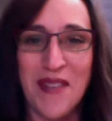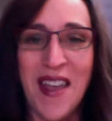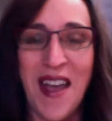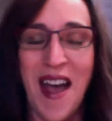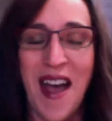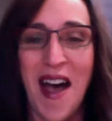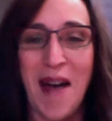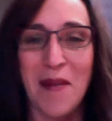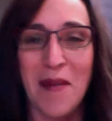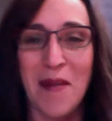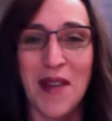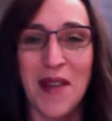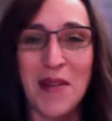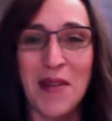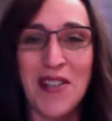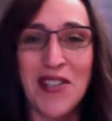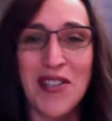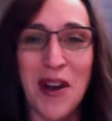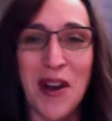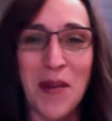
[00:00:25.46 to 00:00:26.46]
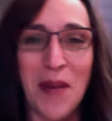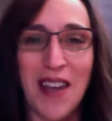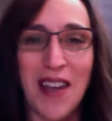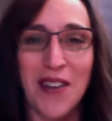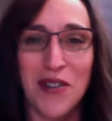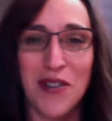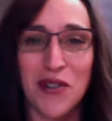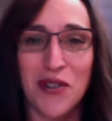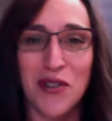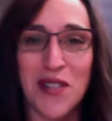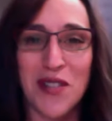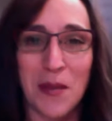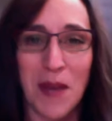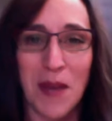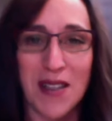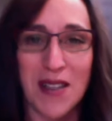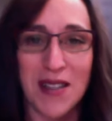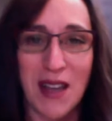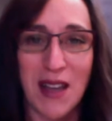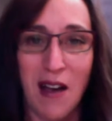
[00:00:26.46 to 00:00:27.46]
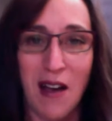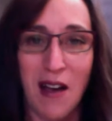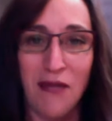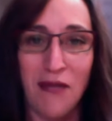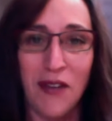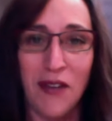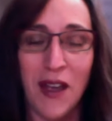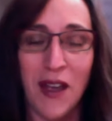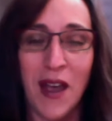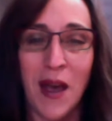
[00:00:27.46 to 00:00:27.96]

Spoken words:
Let me start by introducing myself.